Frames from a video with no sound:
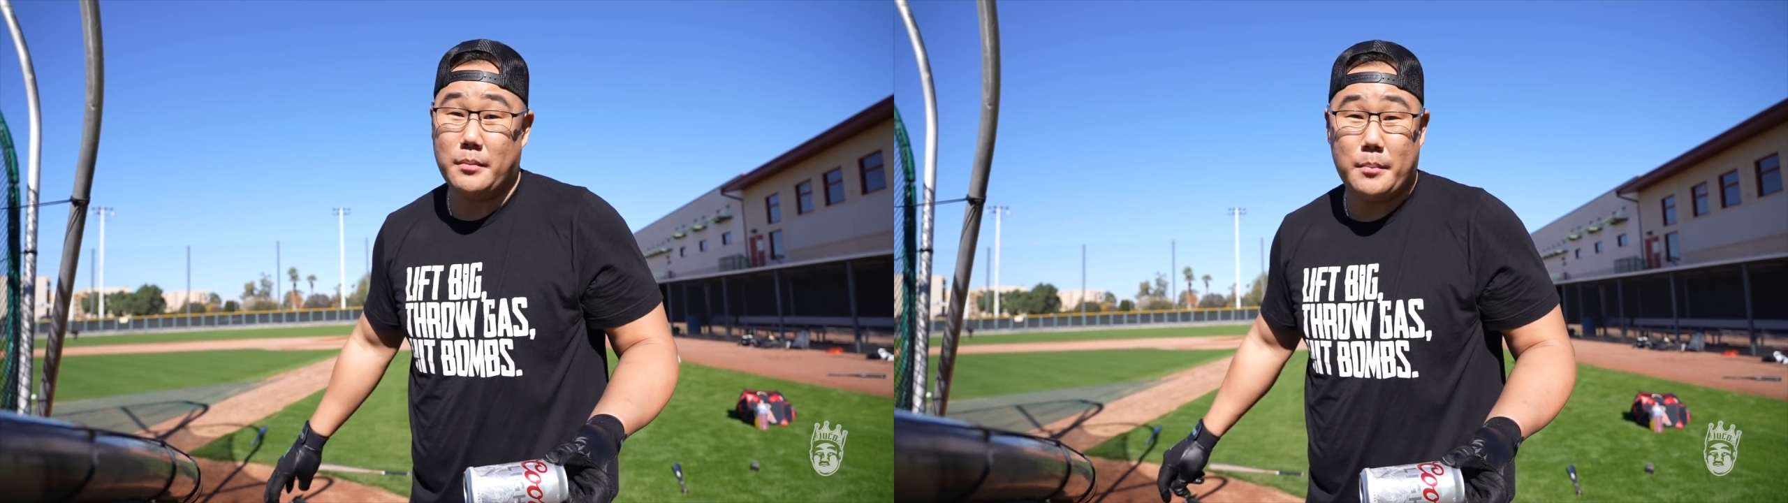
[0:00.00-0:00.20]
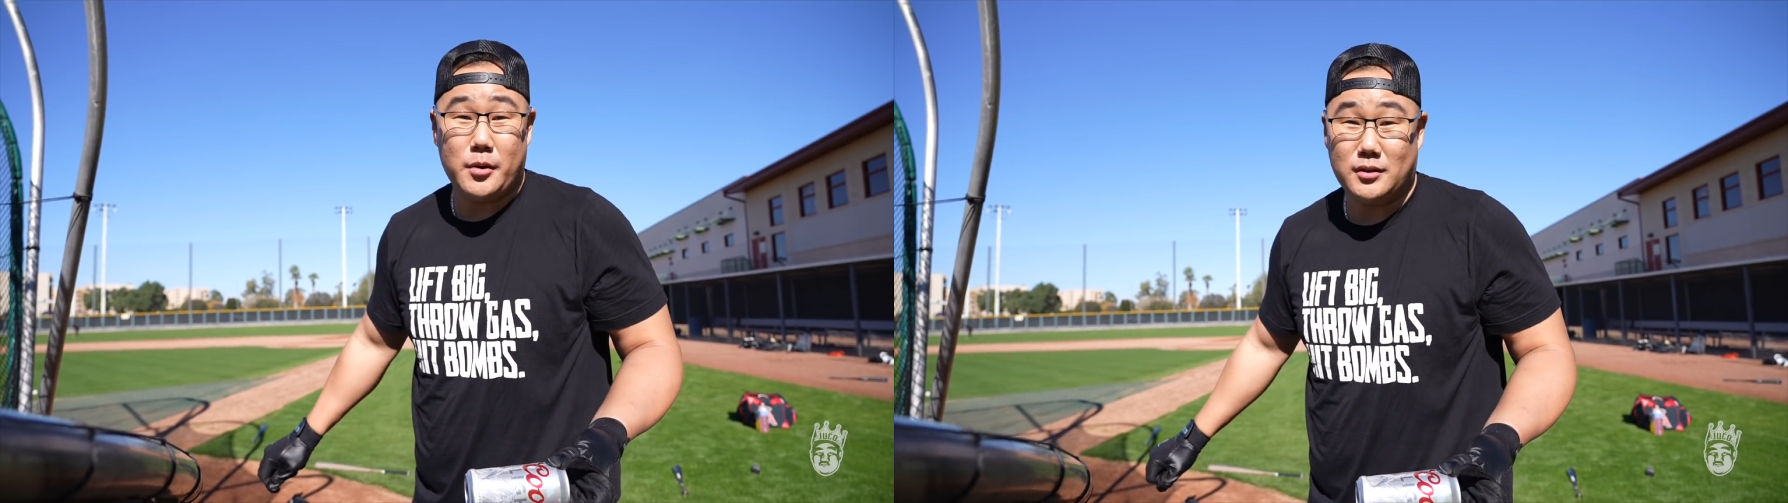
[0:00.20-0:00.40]

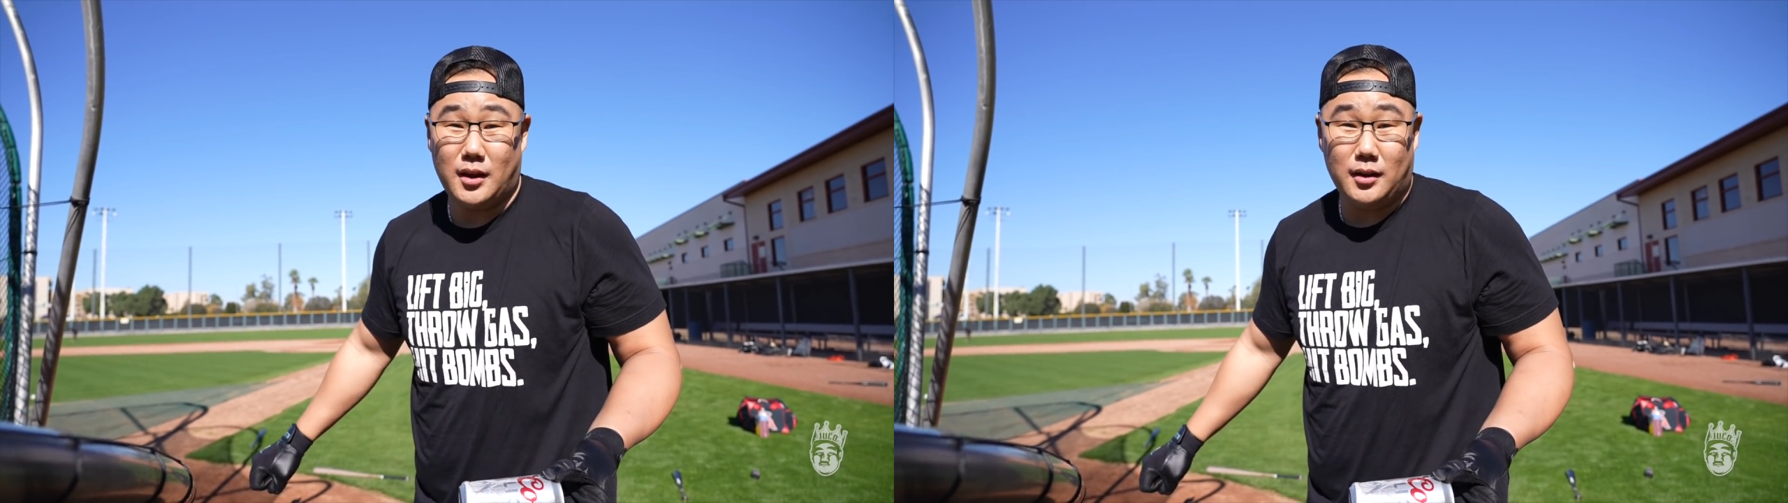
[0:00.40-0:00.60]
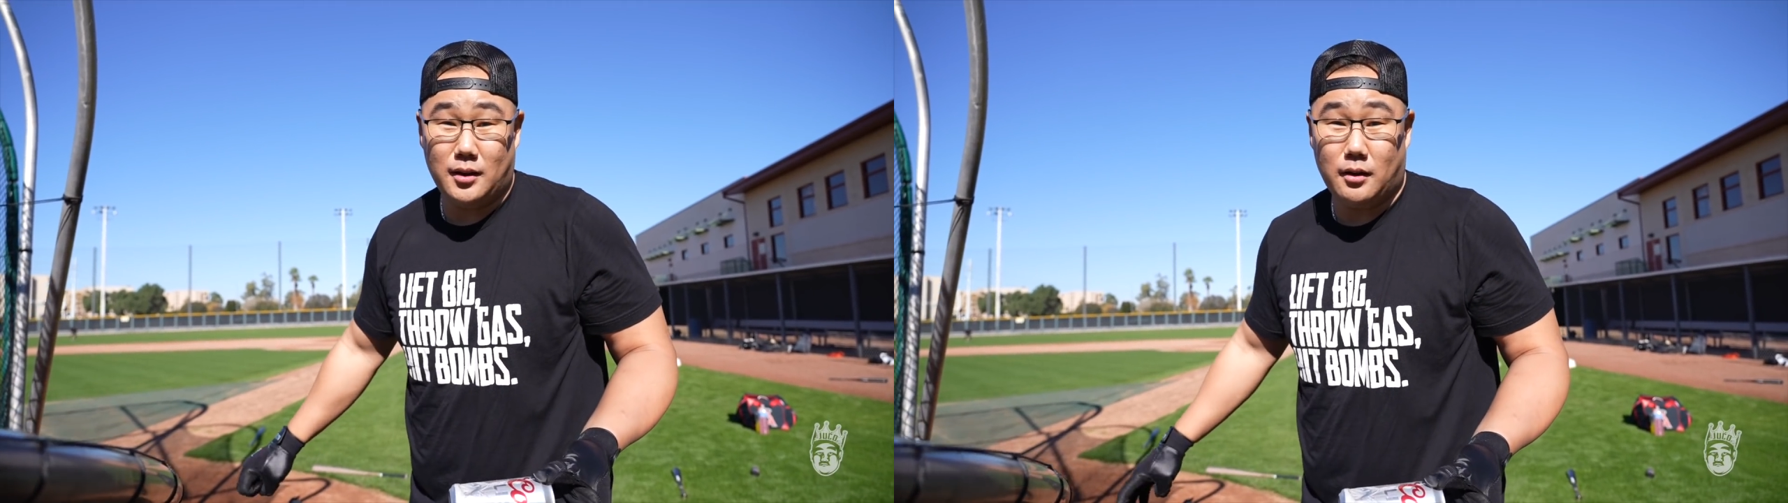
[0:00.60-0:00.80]
my
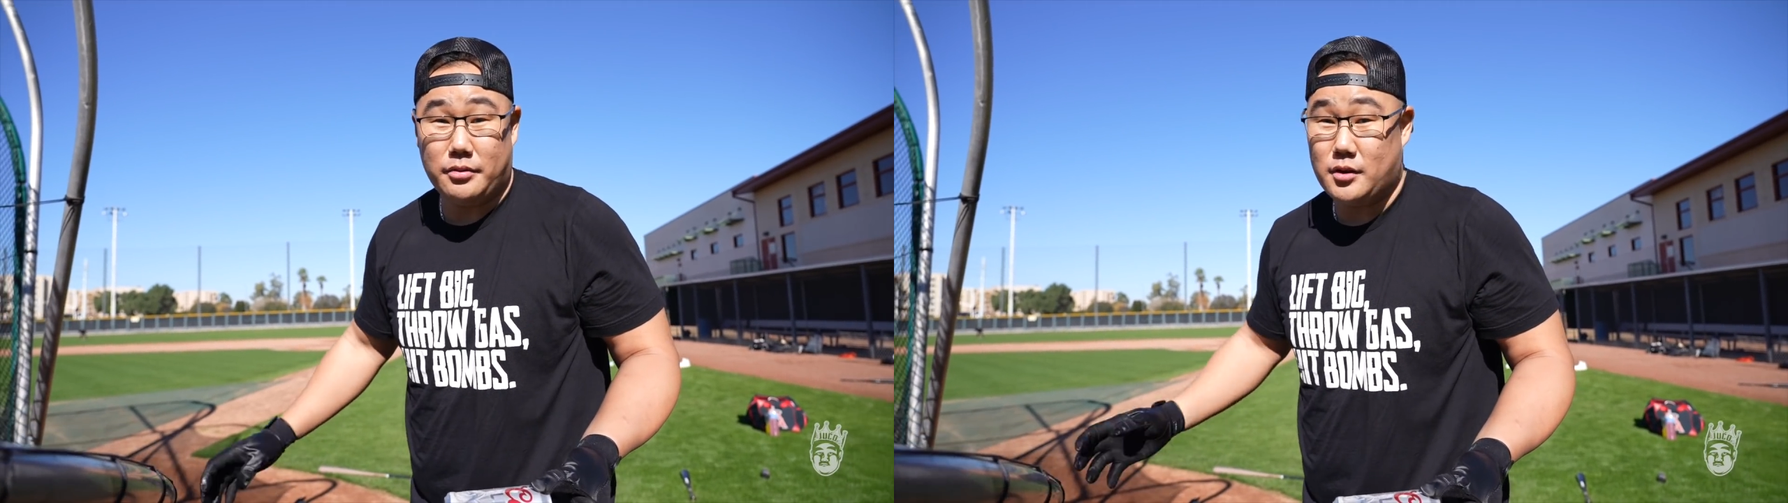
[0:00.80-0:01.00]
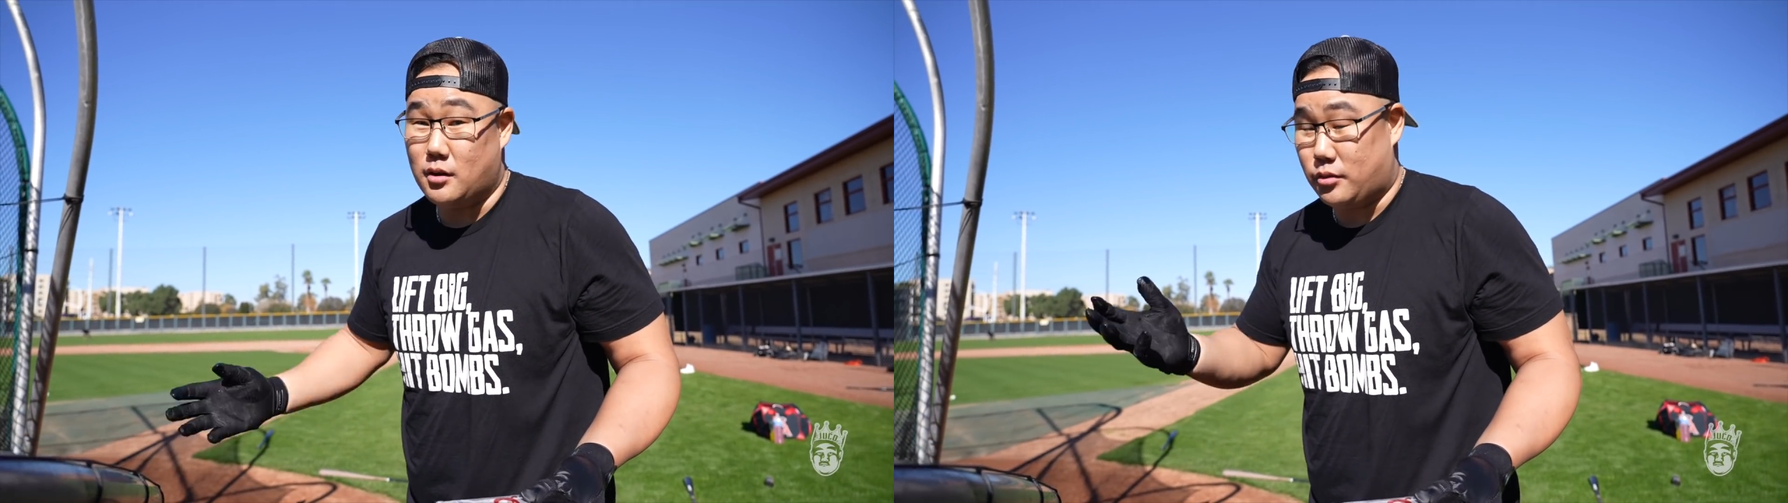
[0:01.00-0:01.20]
birthday. You know, I'm
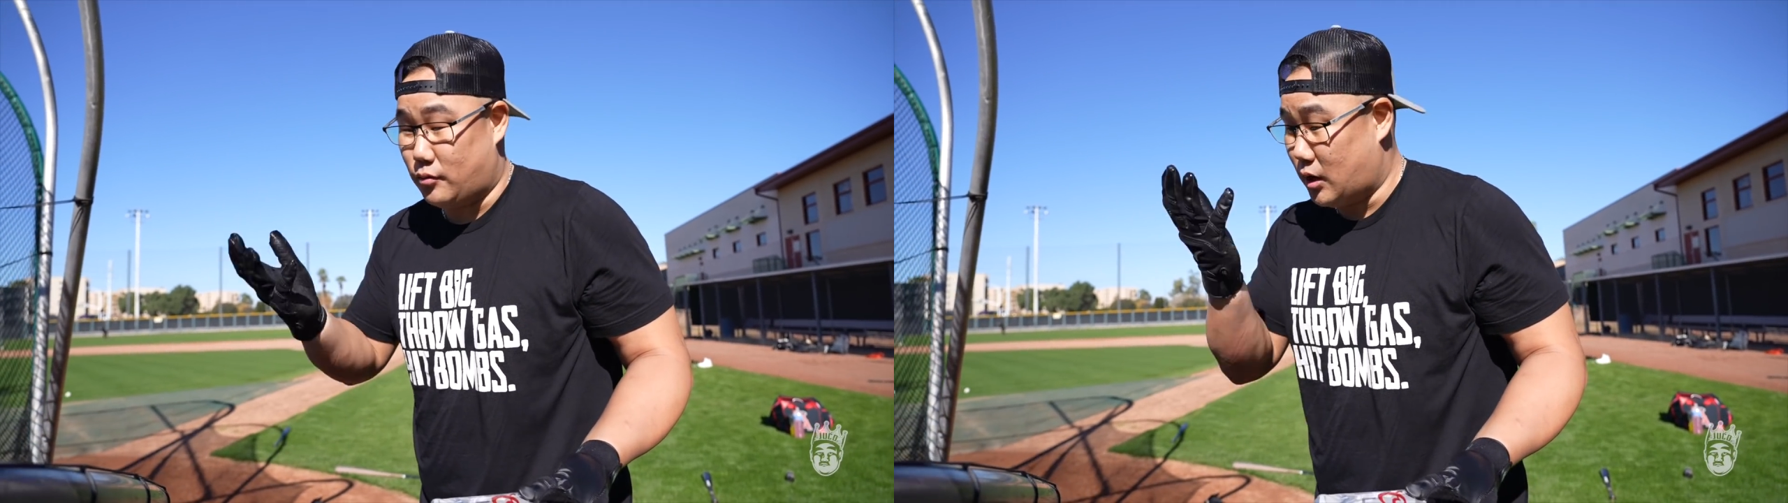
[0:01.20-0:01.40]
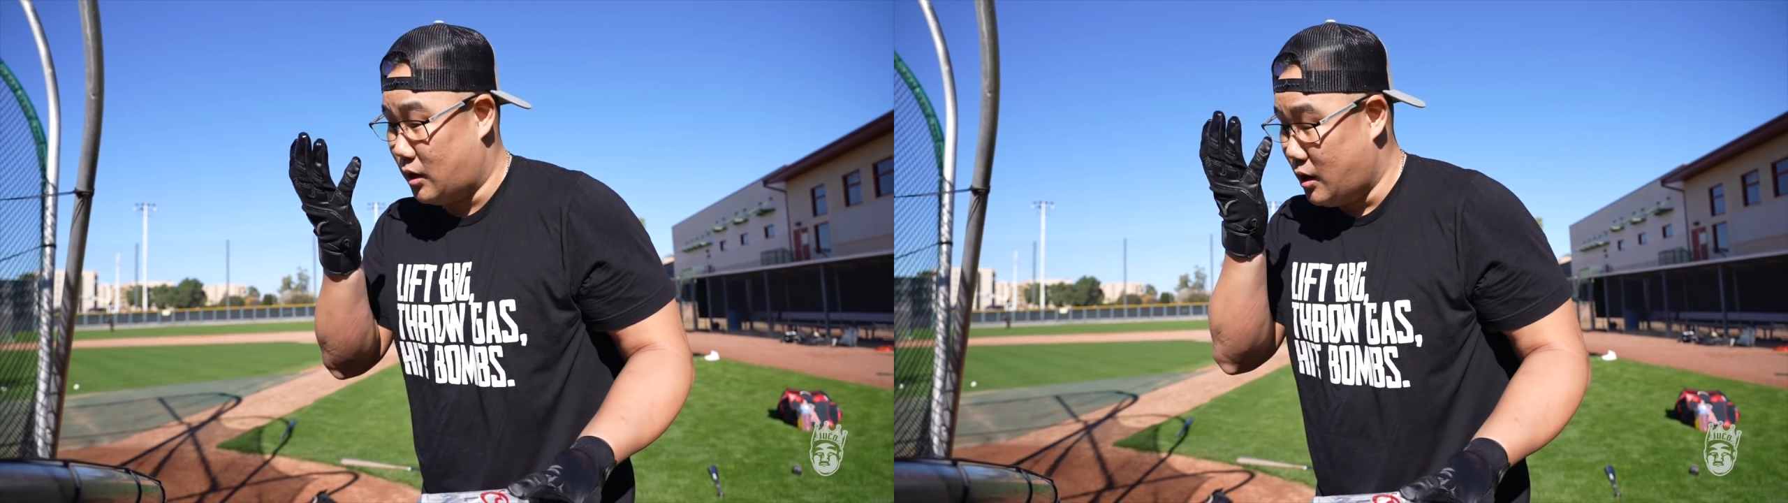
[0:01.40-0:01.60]

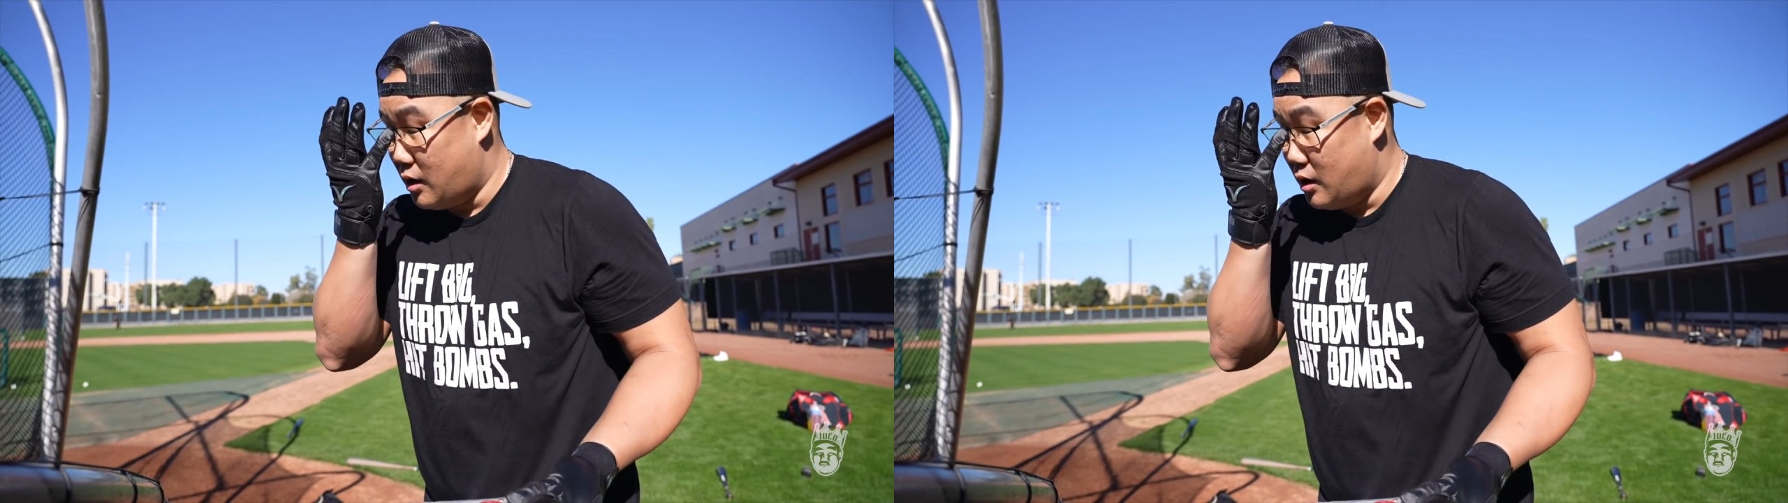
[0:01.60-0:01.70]
thirty-three.